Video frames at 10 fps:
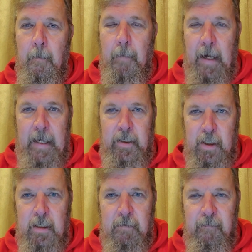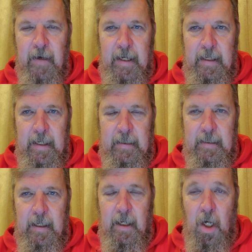But I just find
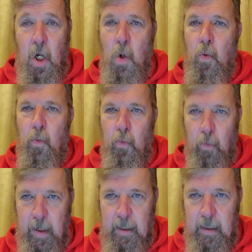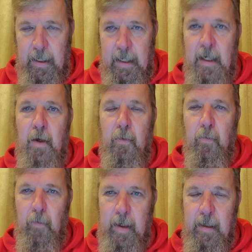it really,
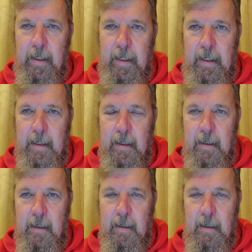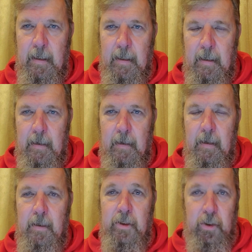really
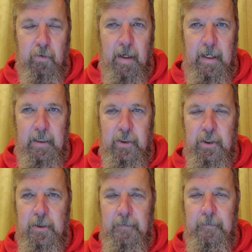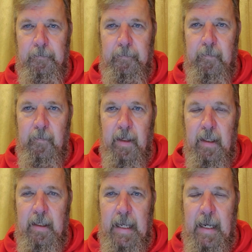strange
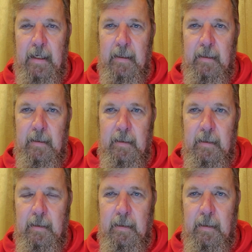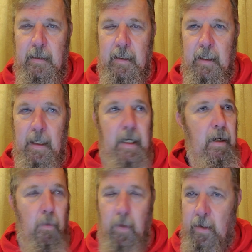that
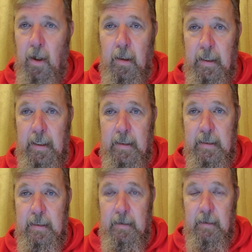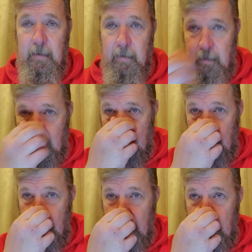with all these
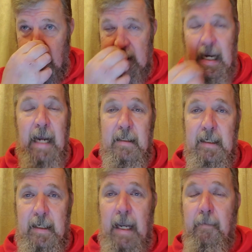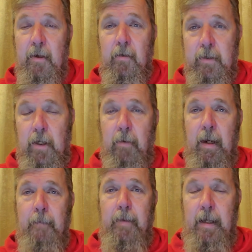toxic chemicals
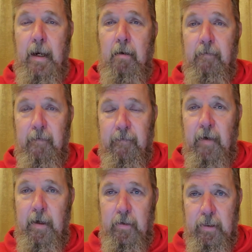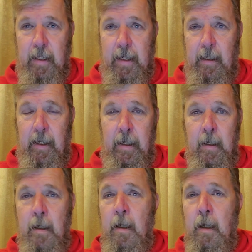going up in the air for fires lately.